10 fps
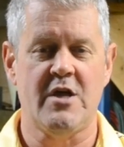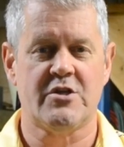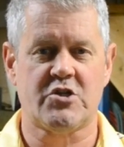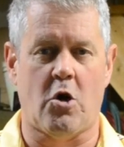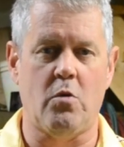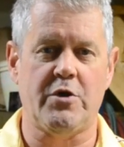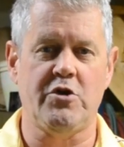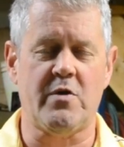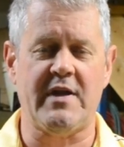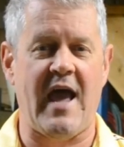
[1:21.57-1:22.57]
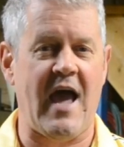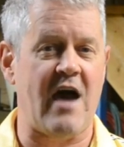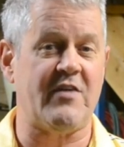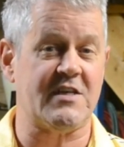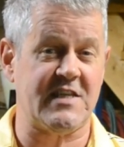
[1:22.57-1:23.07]
So you can
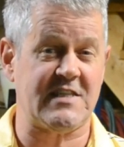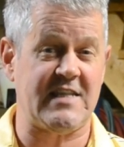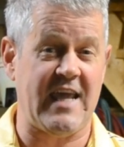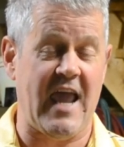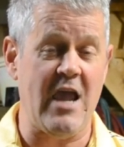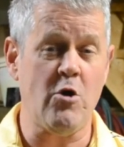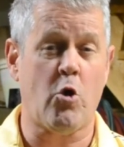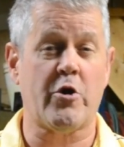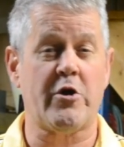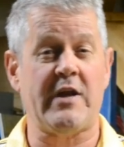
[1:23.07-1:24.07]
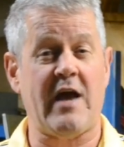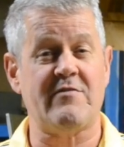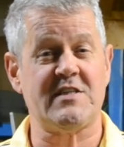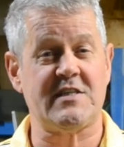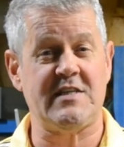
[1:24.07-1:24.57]
have a 60A or you can have a
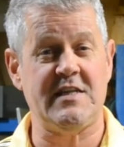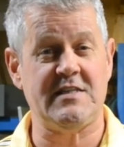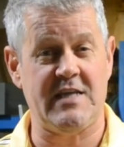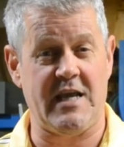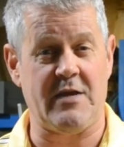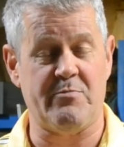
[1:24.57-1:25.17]
60D.